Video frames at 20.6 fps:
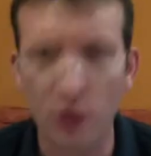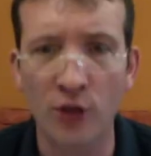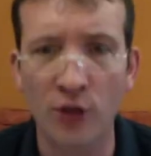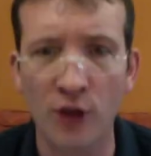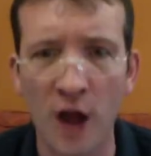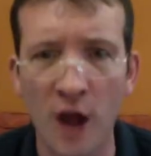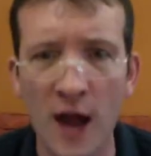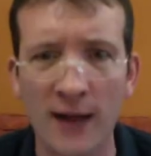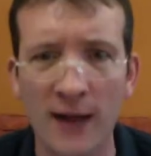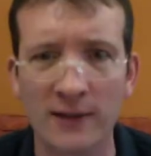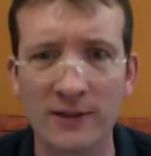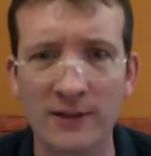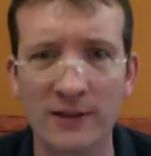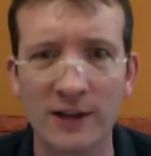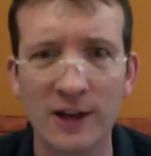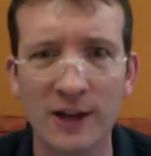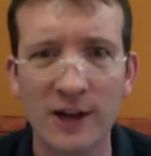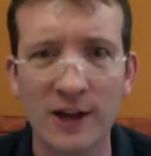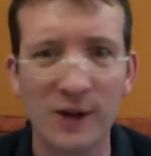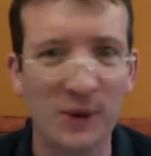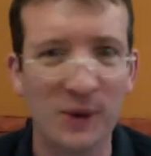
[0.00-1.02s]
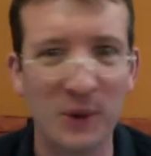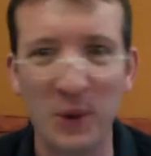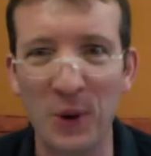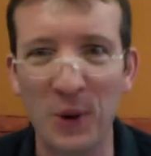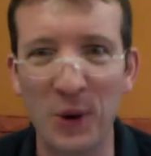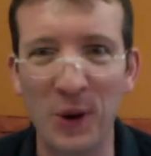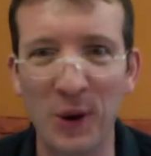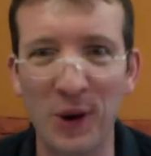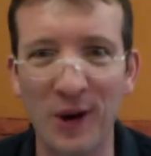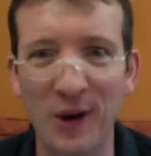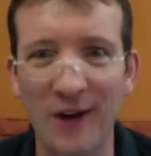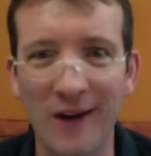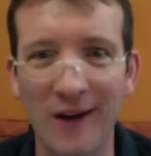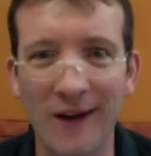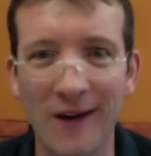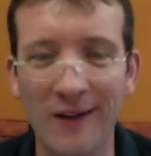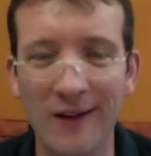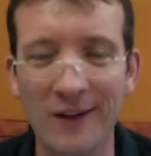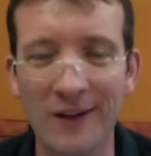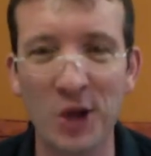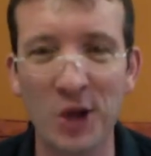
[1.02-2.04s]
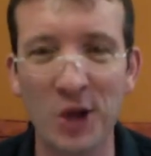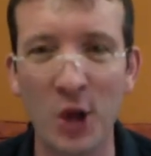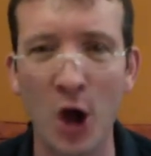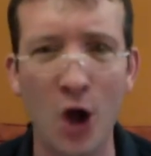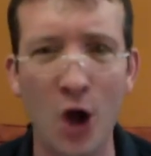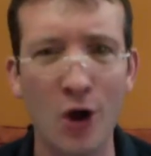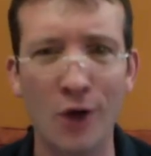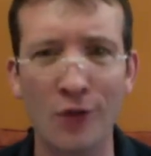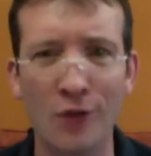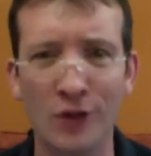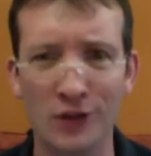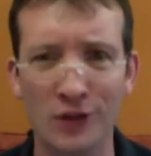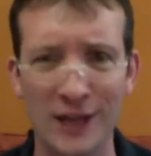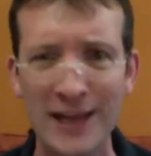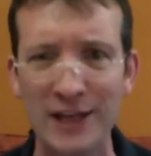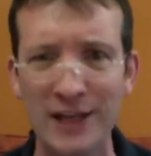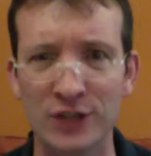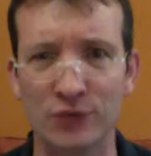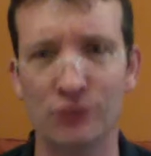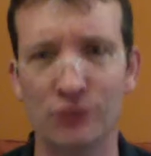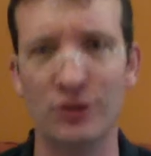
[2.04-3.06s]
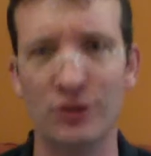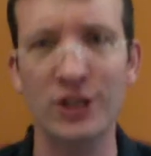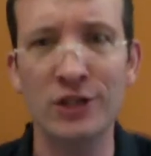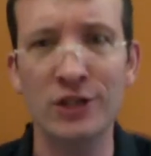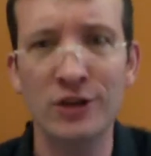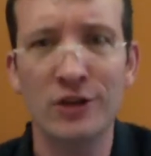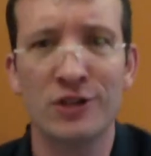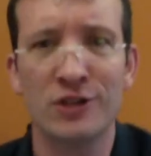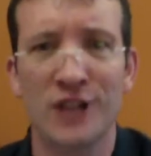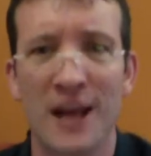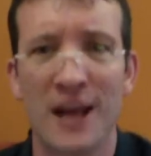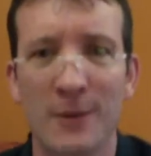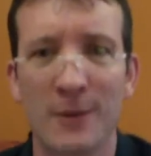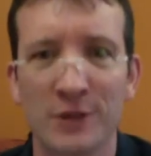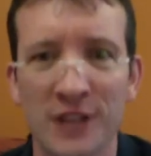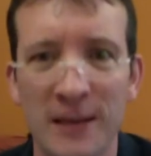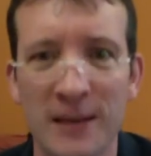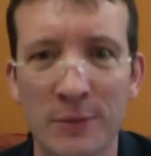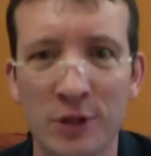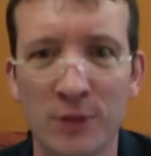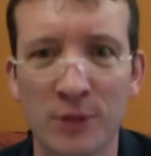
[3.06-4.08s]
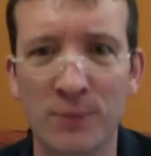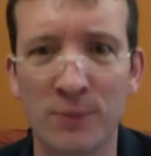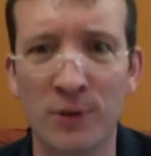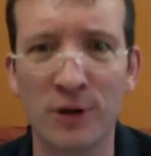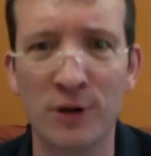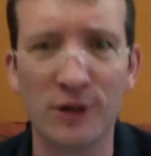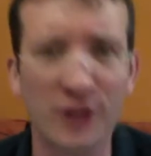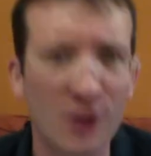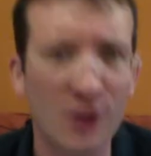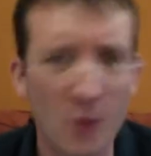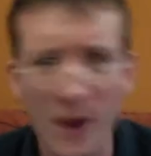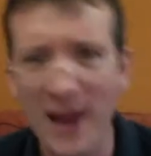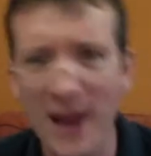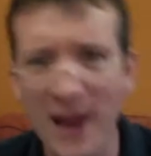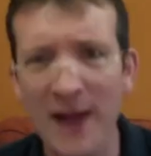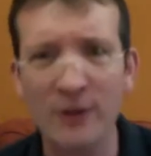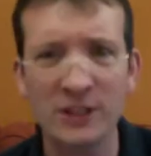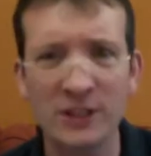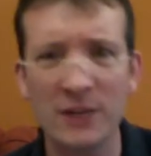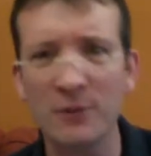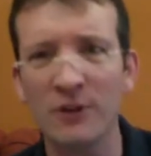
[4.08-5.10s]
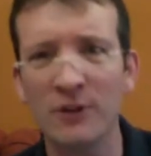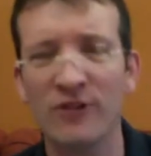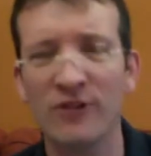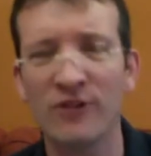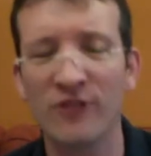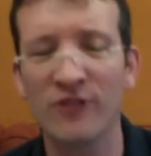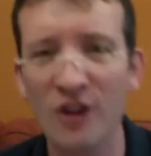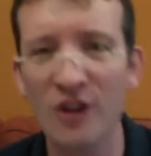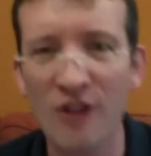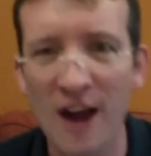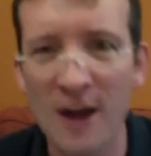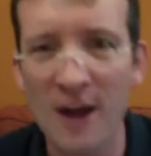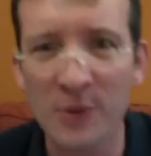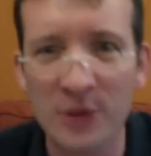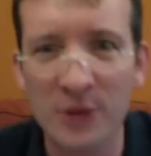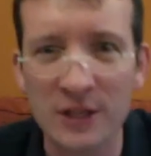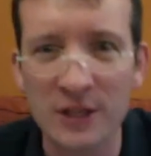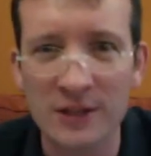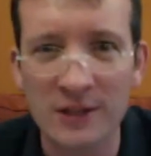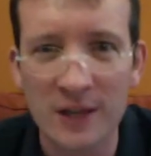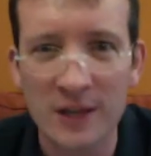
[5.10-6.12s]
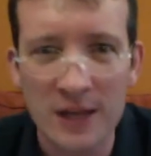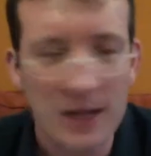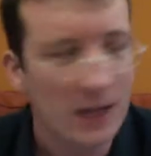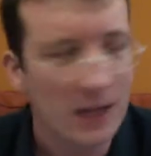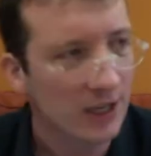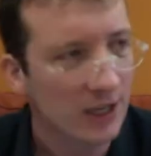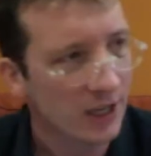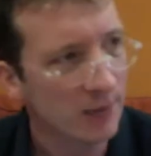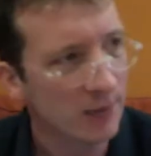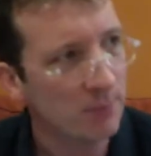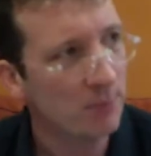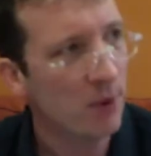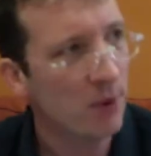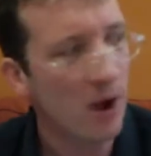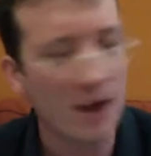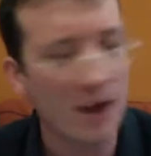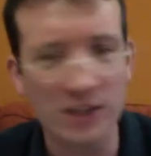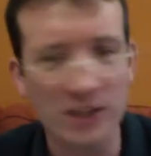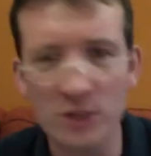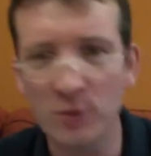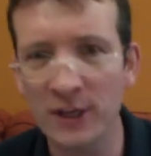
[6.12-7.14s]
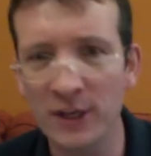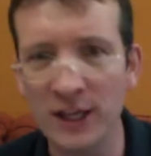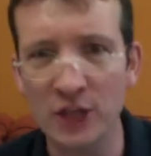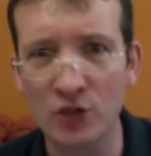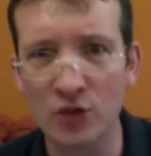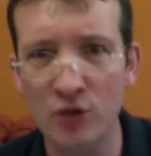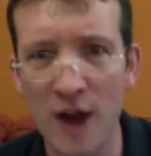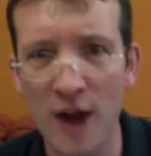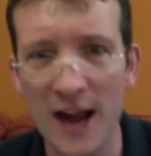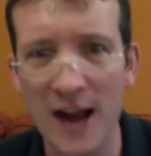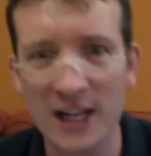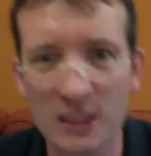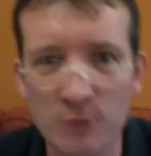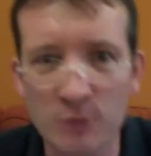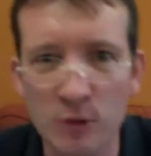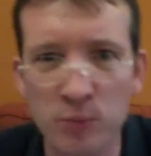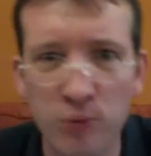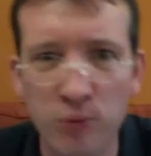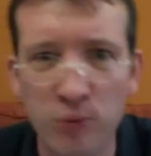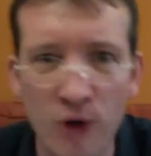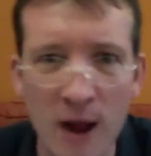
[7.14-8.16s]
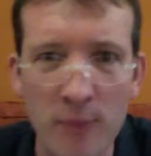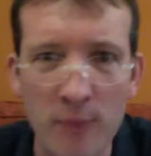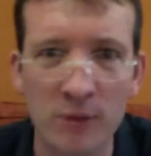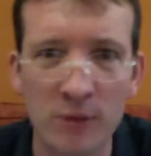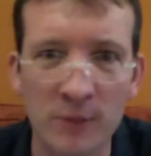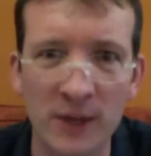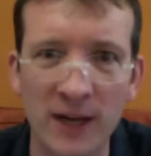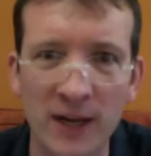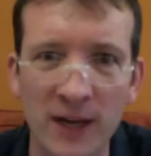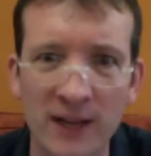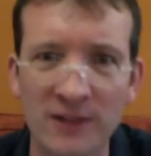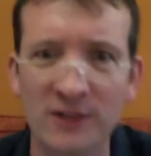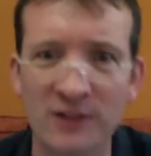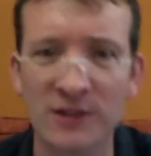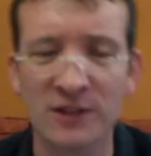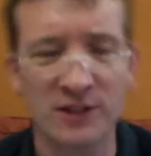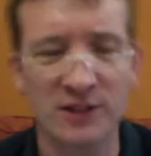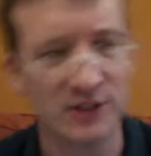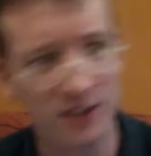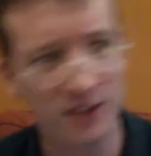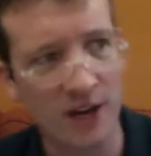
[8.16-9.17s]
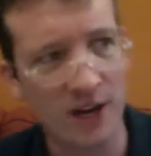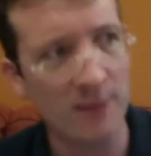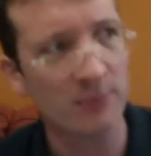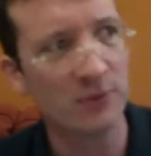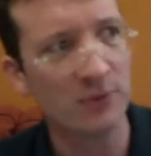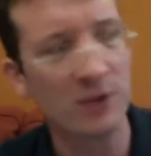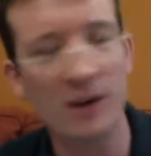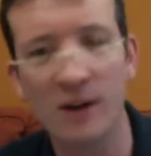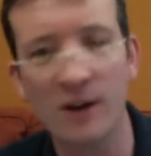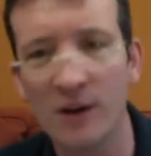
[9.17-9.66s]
thoughts, or, all the latest research I was able to pull in, the way I was able to figure out this impossibly intractable problem that has stumped,